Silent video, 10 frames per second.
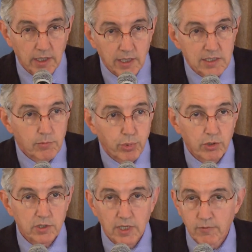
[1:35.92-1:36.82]
And it's
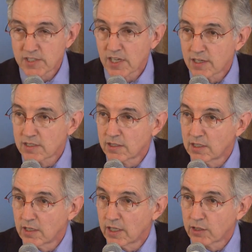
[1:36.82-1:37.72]
important to emphasize
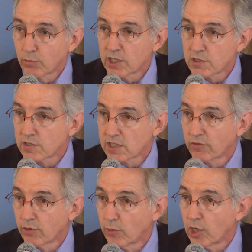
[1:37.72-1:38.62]
that the ones who
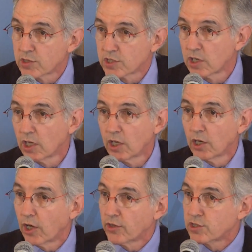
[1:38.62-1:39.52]
suffer most
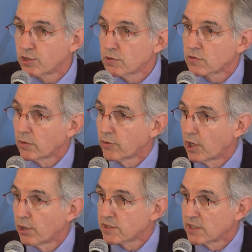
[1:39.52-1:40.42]
are the students from the
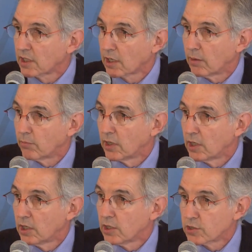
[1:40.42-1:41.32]
lowest income.
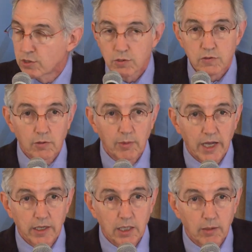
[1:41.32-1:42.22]
Students from
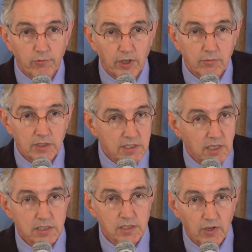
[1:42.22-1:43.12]
high-income families
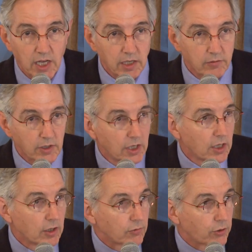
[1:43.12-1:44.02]
can survive
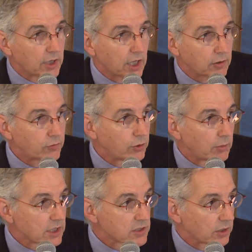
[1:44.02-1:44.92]
for another few
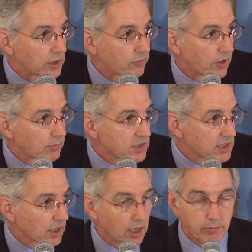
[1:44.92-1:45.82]
months on their family's
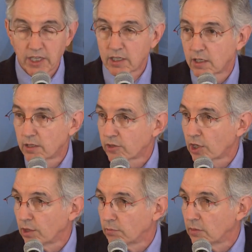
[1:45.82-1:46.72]
income. They can live at
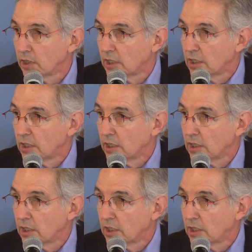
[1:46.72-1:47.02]
home.